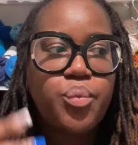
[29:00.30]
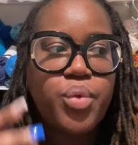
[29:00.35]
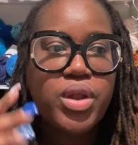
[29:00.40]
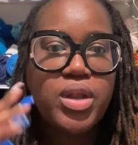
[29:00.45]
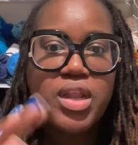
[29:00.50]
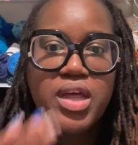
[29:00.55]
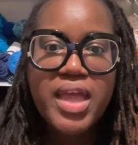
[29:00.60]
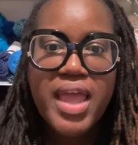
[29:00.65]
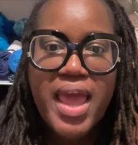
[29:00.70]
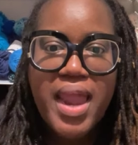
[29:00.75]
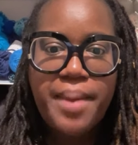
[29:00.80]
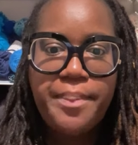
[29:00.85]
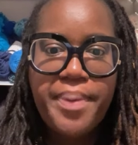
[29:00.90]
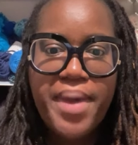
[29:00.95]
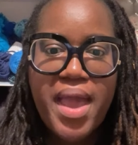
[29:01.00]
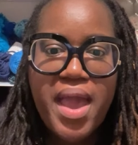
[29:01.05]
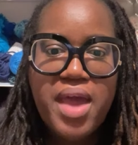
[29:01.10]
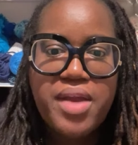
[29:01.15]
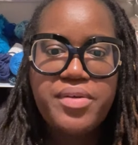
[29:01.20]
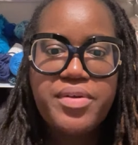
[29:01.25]
will look at a
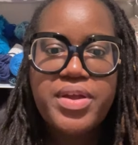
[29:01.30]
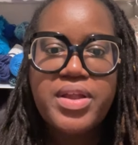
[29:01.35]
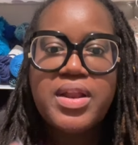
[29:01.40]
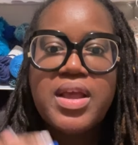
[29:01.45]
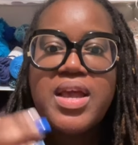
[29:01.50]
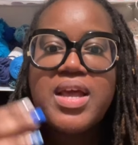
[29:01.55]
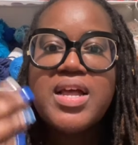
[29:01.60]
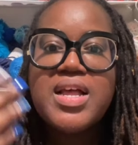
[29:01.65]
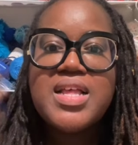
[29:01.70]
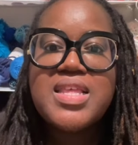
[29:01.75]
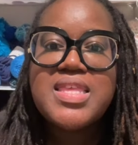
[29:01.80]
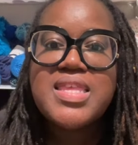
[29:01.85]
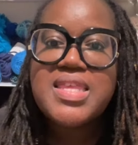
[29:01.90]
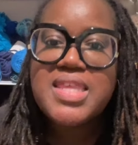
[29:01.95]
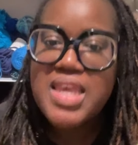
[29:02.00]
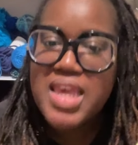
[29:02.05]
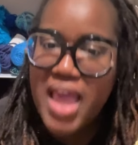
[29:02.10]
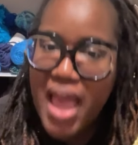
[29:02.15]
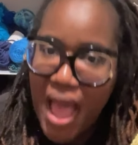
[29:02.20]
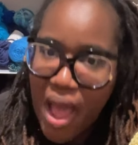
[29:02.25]
pattern,
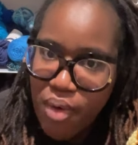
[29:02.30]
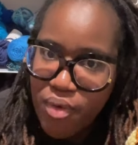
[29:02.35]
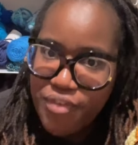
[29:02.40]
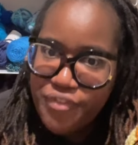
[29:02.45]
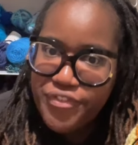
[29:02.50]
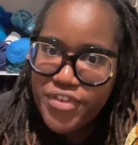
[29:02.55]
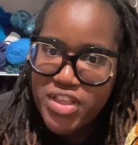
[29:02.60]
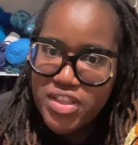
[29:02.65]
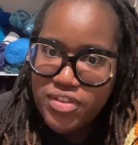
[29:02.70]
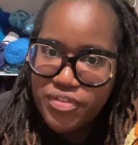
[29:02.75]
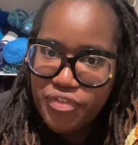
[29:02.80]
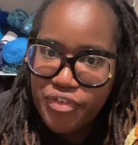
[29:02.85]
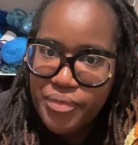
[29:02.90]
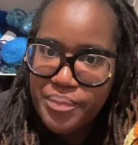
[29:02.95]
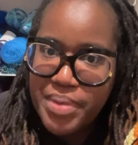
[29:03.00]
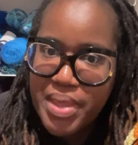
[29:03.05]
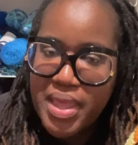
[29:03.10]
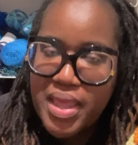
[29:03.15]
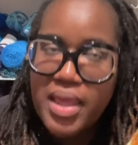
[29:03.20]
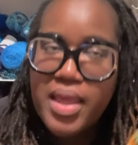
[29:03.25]
see how it fits for
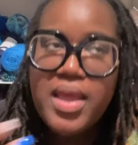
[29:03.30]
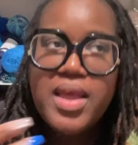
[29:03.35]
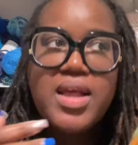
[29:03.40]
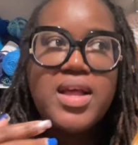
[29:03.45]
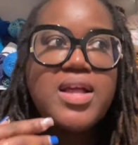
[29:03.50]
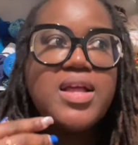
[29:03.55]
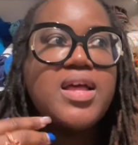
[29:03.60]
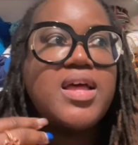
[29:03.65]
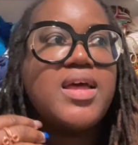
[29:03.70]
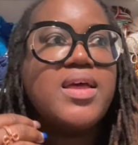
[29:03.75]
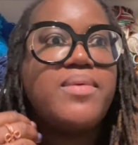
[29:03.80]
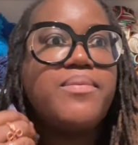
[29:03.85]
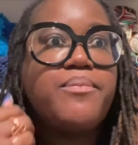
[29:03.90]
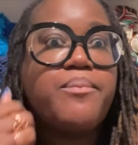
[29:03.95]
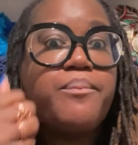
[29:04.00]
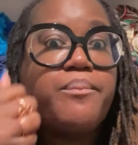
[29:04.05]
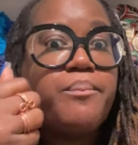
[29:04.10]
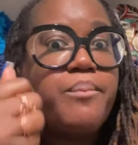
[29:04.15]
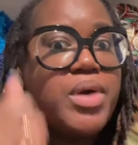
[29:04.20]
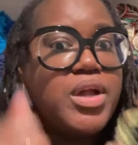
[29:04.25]
me,
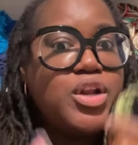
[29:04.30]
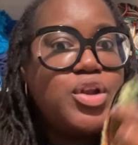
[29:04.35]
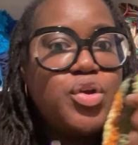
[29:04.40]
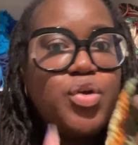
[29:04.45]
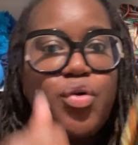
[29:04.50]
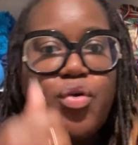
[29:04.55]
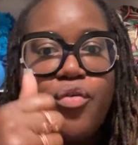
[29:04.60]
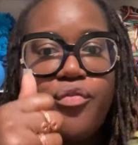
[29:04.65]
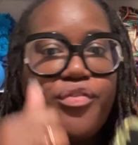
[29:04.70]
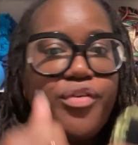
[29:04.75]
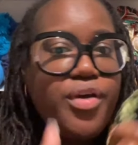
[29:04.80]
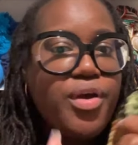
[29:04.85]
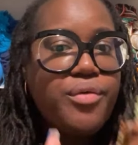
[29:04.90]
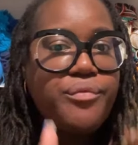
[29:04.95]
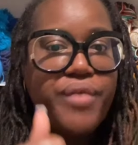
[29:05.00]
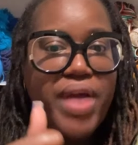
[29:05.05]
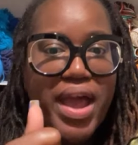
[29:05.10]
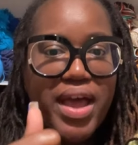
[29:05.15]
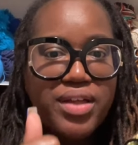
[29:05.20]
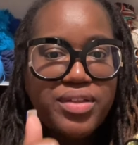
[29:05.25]
maneuver
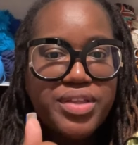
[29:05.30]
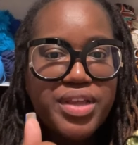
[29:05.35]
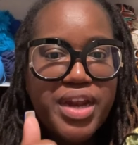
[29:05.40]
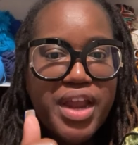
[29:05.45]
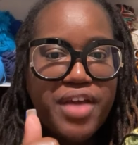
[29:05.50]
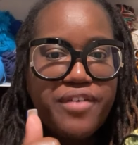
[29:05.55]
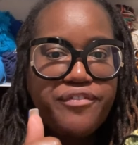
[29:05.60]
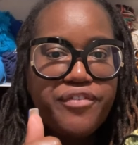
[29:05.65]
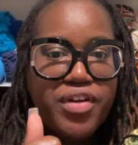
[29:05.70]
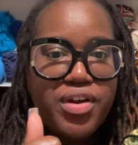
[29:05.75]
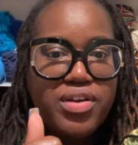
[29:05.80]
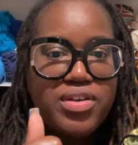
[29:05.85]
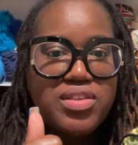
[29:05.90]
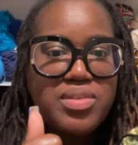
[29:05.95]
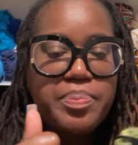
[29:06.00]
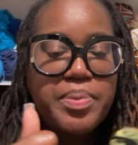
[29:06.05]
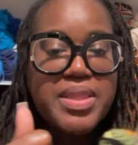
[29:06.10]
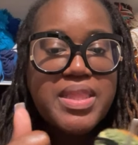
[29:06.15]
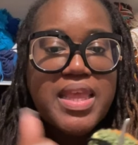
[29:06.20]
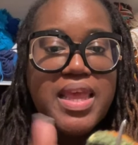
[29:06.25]
around it at
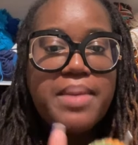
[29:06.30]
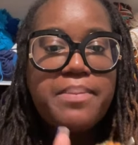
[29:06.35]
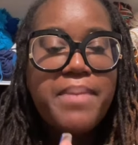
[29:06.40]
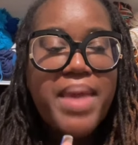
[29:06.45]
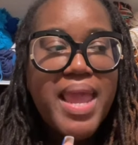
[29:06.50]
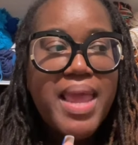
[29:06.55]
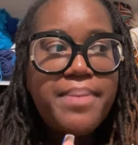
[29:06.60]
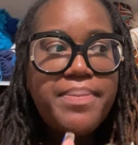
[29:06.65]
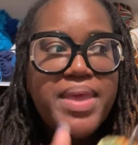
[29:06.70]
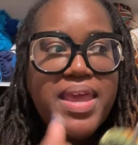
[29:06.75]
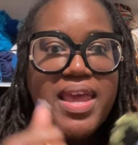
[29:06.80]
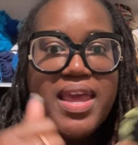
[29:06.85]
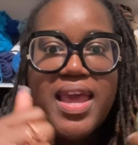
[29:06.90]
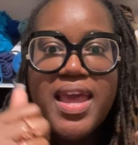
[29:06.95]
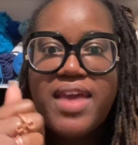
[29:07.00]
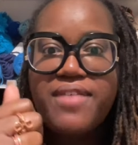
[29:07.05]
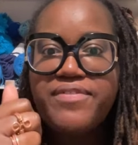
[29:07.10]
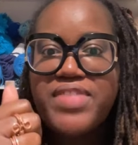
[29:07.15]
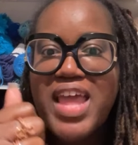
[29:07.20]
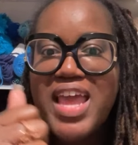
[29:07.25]
first, but then maybe
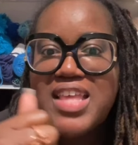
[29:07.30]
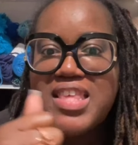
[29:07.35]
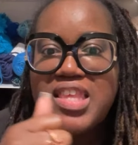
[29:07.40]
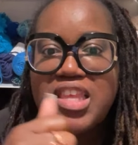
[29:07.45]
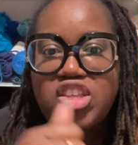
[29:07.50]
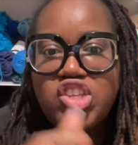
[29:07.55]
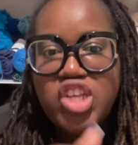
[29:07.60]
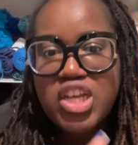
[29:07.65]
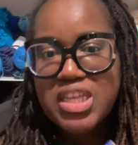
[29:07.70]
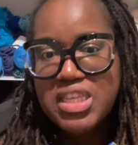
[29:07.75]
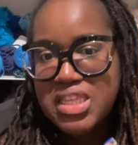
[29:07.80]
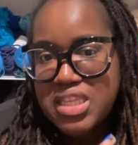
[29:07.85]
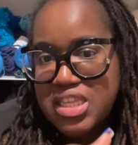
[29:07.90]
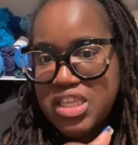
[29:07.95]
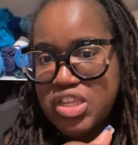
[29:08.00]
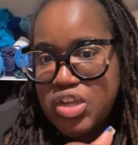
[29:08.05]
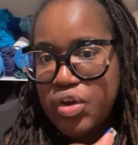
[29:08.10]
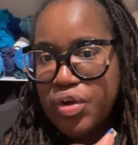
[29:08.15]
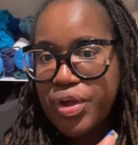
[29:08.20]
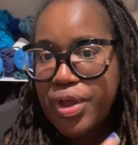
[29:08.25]
if they suggest a
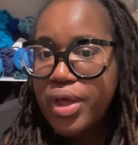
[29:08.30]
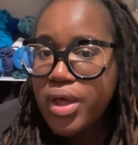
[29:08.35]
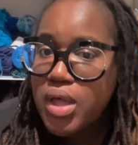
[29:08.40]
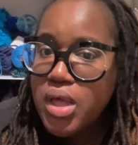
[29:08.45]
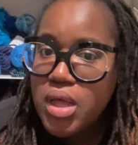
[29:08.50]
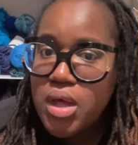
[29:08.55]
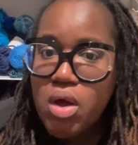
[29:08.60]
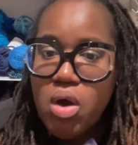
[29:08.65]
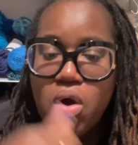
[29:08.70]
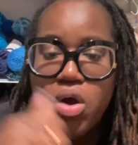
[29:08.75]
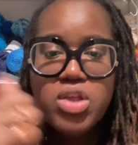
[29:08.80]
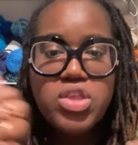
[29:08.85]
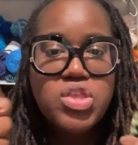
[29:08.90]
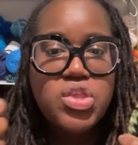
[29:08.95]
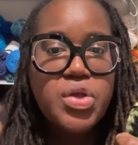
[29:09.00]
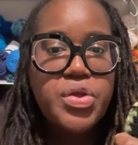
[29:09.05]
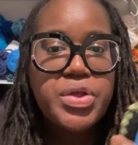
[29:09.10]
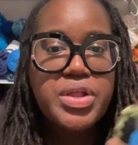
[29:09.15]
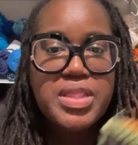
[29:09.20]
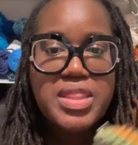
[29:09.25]
certain hook or a
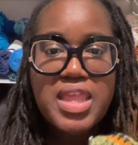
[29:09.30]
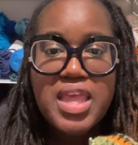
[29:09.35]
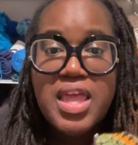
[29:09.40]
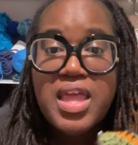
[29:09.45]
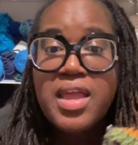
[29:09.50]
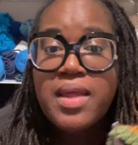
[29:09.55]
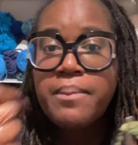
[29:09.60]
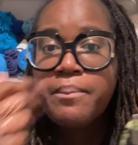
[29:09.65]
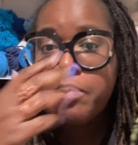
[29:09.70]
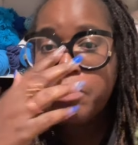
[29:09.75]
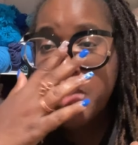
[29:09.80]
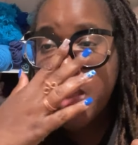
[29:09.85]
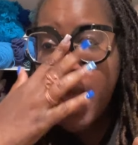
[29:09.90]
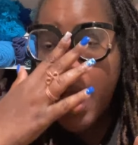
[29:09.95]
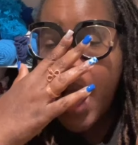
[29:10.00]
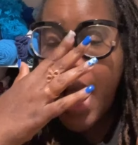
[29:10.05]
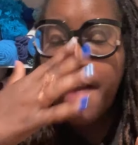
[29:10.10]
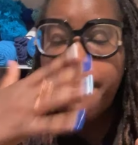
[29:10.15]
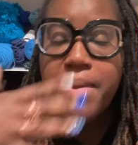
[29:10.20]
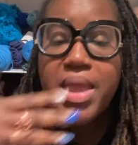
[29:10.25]
certain thing,
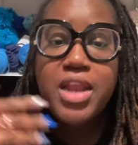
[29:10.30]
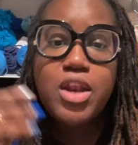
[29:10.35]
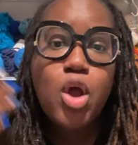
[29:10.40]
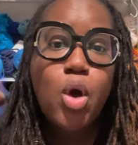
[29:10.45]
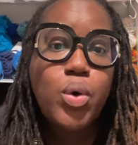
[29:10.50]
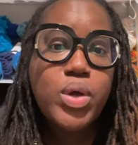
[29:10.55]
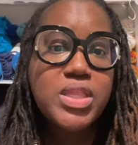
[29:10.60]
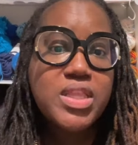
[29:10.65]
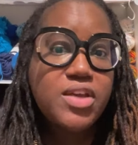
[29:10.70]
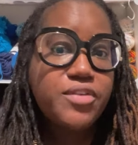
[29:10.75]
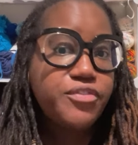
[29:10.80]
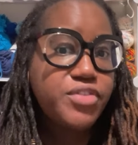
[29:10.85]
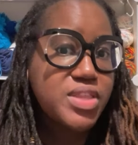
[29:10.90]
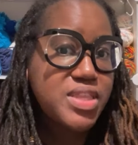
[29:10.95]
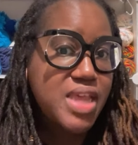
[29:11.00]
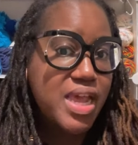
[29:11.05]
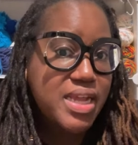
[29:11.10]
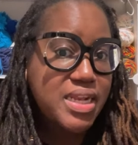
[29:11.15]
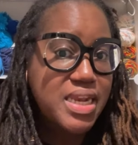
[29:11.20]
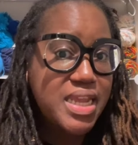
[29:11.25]
I may know a different
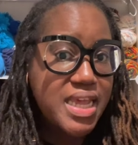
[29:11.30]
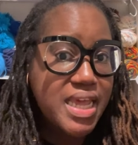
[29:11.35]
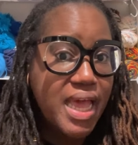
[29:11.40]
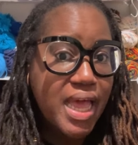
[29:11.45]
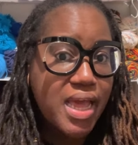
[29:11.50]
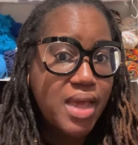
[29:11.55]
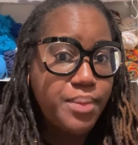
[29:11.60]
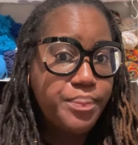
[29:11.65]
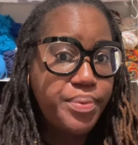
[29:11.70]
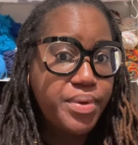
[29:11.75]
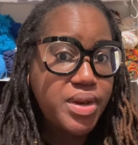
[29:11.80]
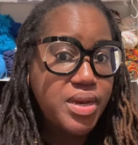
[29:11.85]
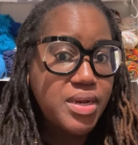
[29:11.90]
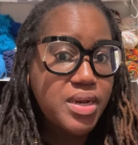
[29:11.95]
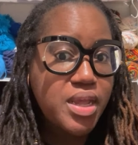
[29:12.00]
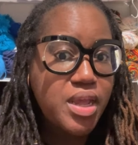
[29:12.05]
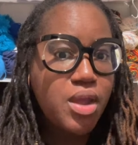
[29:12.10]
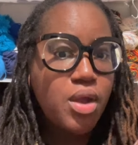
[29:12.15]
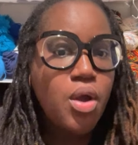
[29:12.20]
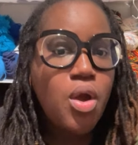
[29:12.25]
technique I could put in
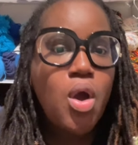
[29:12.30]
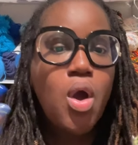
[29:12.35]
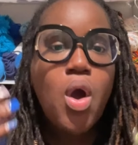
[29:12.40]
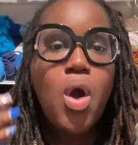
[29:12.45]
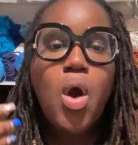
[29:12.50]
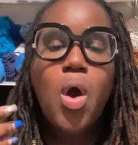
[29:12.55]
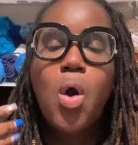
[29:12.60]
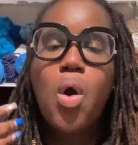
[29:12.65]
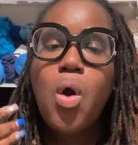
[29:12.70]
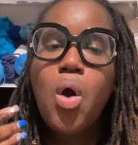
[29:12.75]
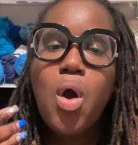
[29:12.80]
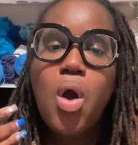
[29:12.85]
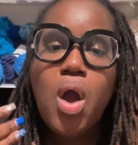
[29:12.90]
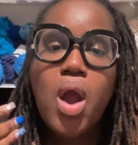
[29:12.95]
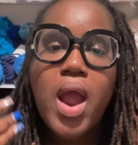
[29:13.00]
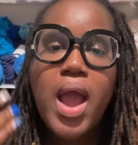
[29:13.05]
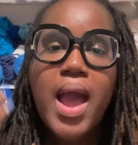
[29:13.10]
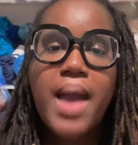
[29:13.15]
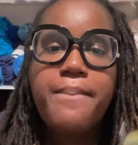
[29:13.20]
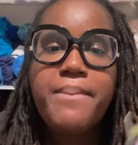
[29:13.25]
there,
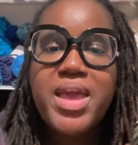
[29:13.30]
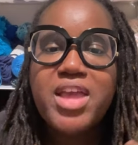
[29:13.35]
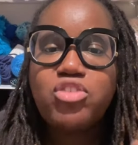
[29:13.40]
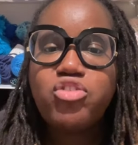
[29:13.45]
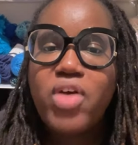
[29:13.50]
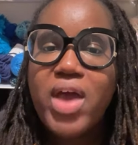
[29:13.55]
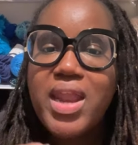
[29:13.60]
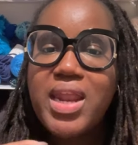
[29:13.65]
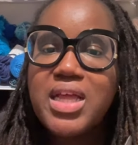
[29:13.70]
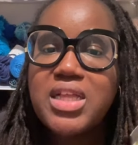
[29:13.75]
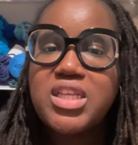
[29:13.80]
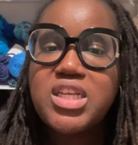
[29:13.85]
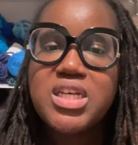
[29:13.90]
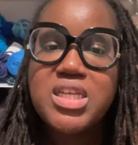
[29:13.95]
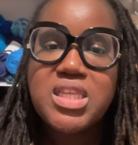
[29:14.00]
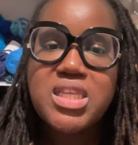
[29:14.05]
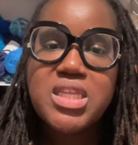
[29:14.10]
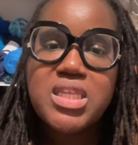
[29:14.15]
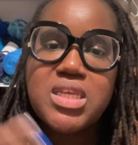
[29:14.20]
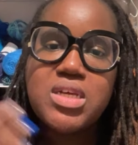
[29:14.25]
or I may try to
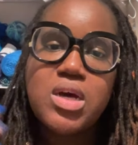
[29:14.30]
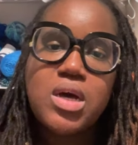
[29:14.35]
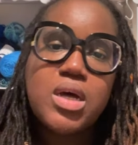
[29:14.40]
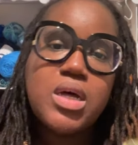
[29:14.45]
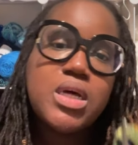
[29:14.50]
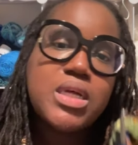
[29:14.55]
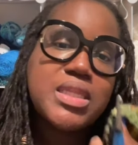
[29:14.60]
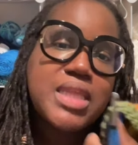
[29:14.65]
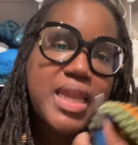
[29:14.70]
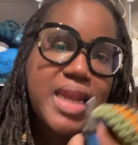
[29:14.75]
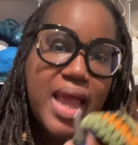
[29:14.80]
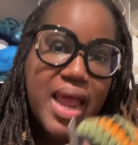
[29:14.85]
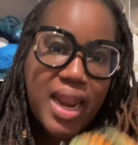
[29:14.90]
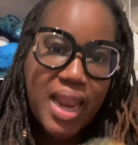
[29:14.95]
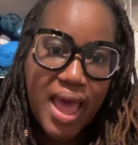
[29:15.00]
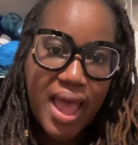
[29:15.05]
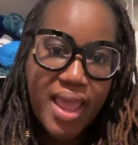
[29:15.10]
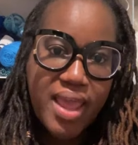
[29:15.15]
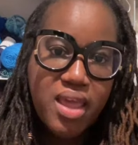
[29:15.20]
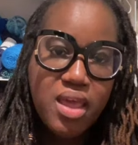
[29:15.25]
adjust it to a hook that I
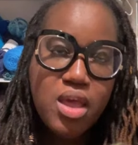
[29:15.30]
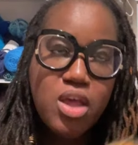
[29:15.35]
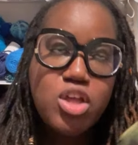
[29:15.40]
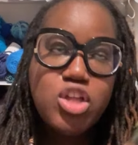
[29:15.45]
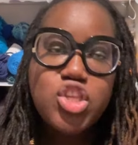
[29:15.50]
like.